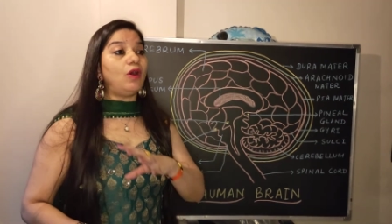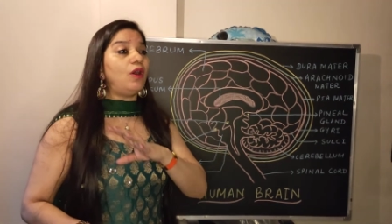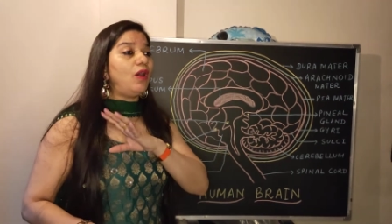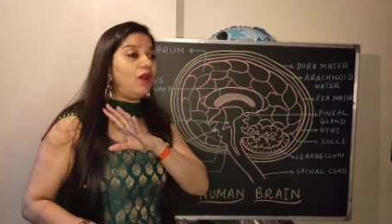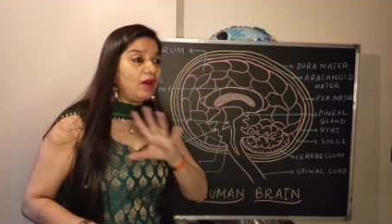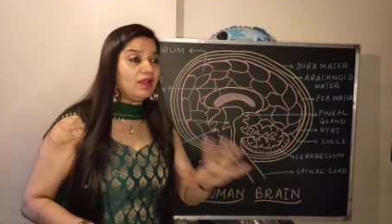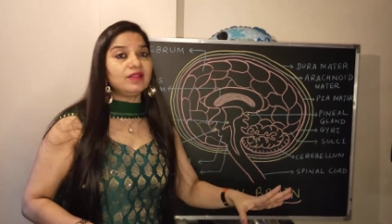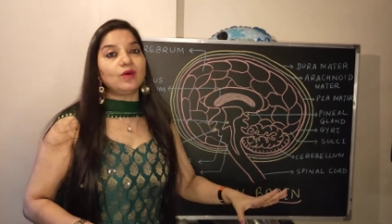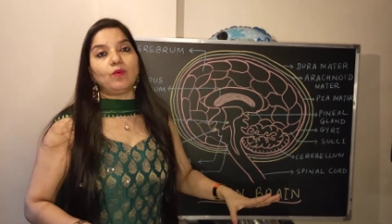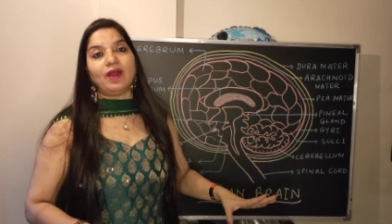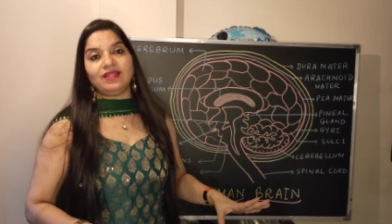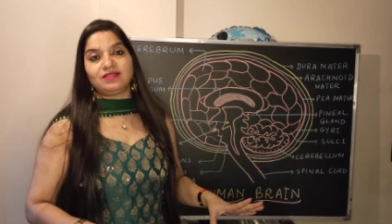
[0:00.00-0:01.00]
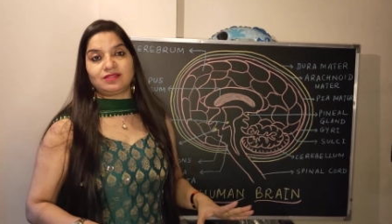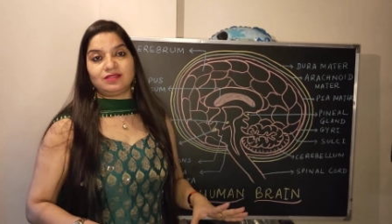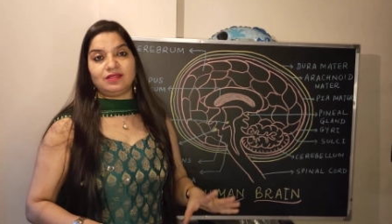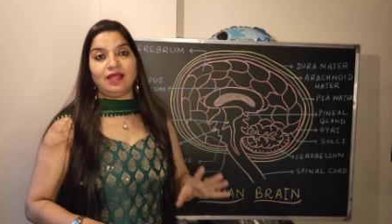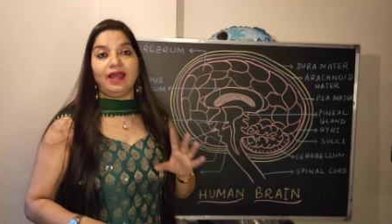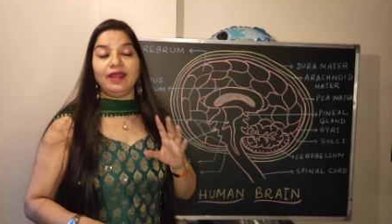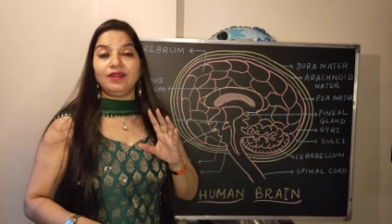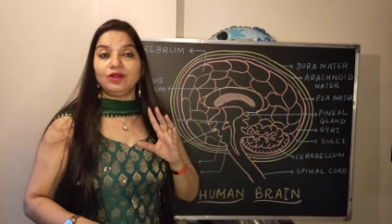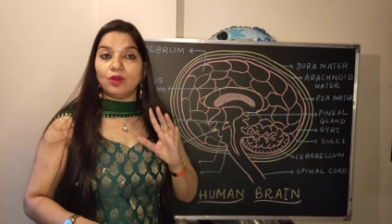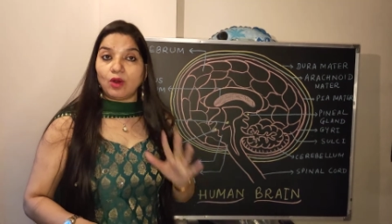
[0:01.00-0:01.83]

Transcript: all the vital and